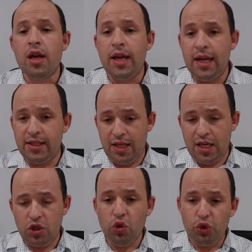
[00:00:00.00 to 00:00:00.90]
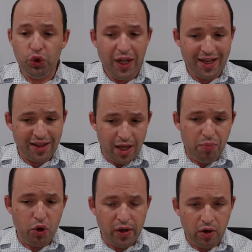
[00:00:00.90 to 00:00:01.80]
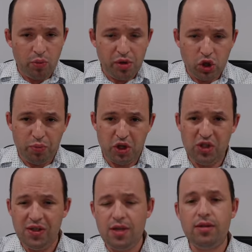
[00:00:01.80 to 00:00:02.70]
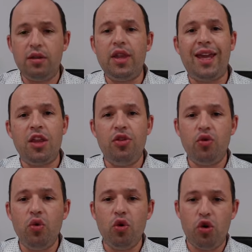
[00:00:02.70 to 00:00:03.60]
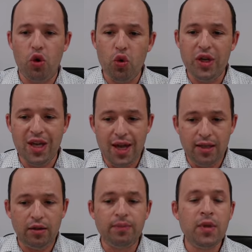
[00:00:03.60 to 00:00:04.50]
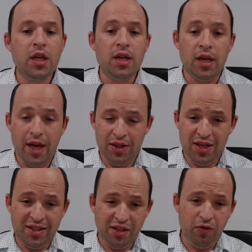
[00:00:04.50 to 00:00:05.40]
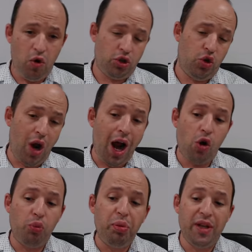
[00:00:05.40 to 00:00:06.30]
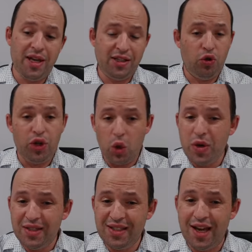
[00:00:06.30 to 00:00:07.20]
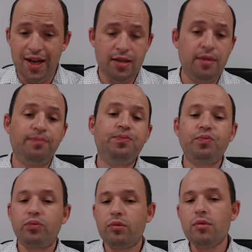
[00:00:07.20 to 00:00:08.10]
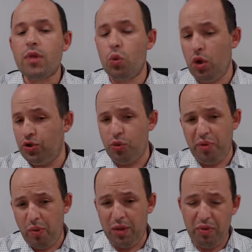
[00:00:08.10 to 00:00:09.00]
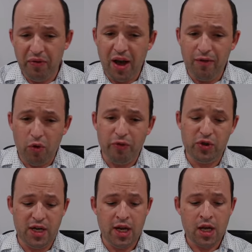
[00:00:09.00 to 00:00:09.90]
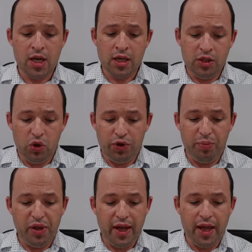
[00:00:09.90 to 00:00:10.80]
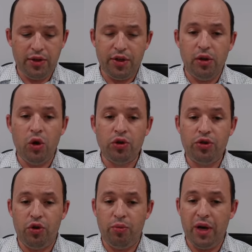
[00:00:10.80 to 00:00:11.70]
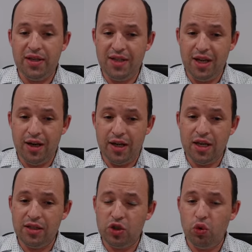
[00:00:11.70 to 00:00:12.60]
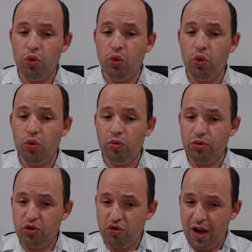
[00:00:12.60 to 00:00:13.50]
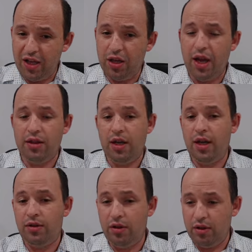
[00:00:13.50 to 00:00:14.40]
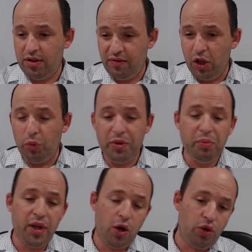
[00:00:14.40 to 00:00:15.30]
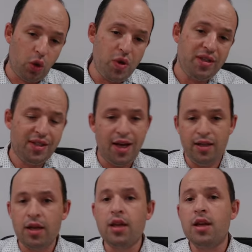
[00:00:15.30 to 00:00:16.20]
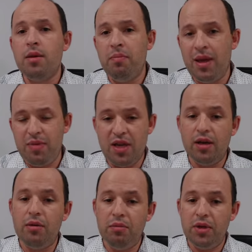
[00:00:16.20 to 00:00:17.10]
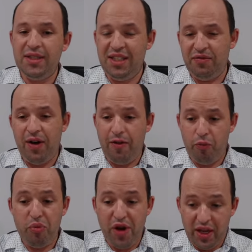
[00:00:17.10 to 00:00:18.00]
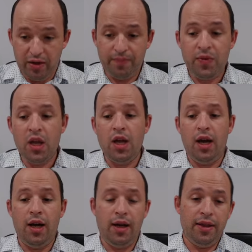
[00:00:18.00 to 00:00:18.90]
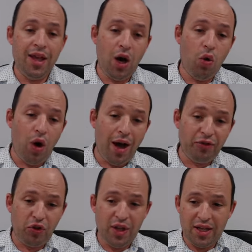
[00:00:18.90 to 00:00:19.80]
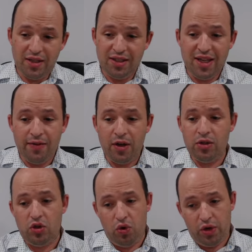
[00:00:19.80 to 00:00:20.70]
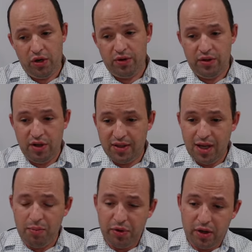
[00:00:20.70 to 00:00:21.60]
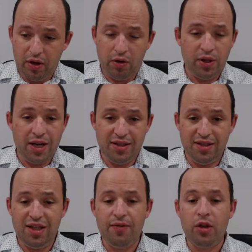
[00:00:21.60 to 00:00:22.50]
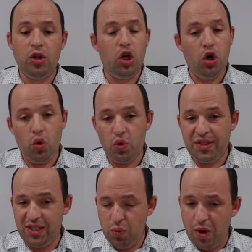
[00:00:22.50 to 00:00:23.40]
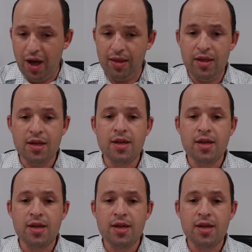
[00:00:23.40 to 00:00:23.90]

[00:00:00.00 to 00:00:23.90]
It's good to take a tempo here, bishop h6, attacking the rook, rook e8, and then c4. So our play is on the queen side. We also prevent b5, obviously. So the play, the long-term idea is to try and develop the play on the queen side, maybe c5 break. Now, after knight d7, so here's an example here, knight d7, rook c1.